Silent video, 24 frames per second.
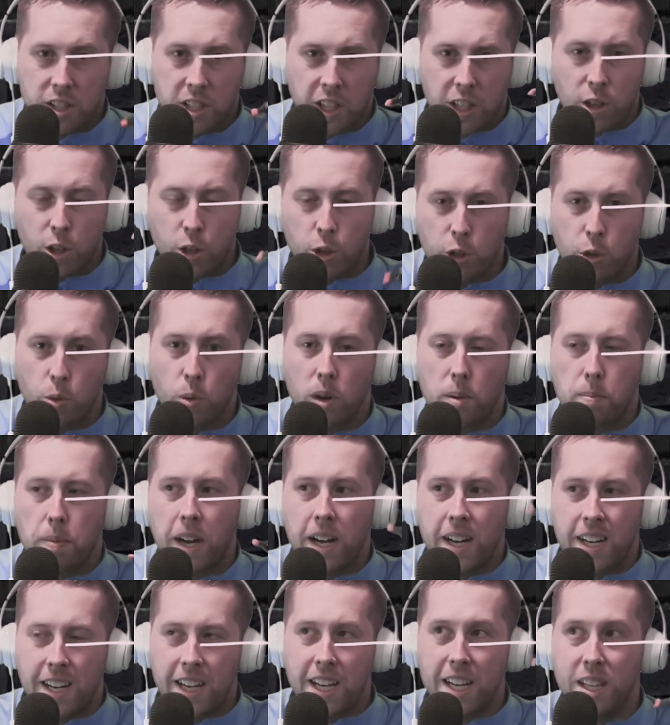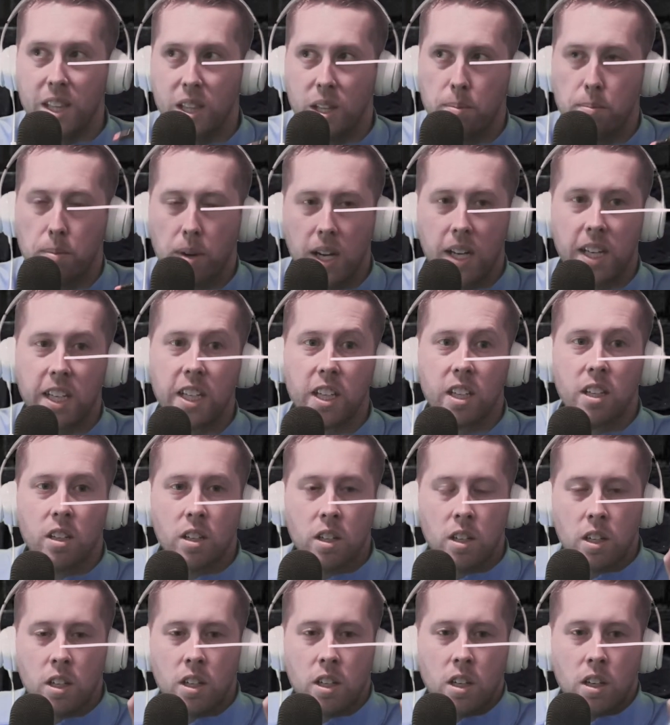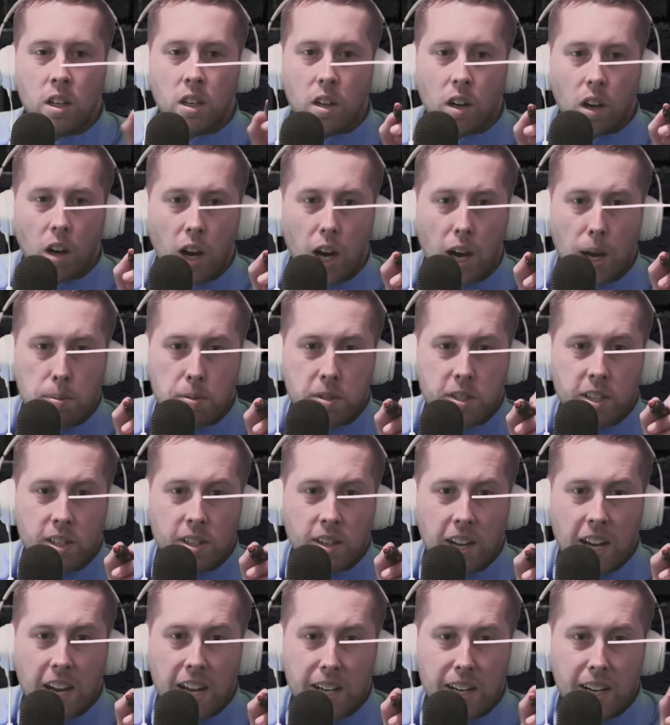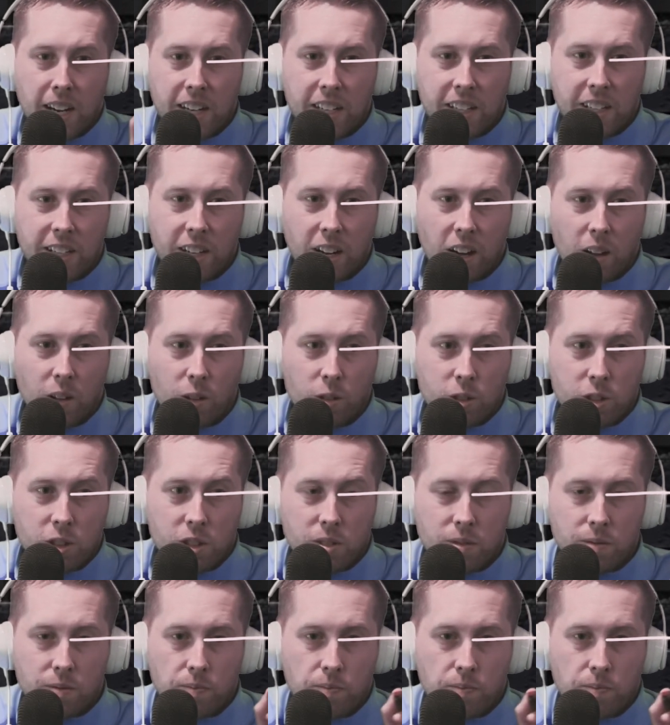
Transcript: Let's say you want to buy an in-the-money option at $90.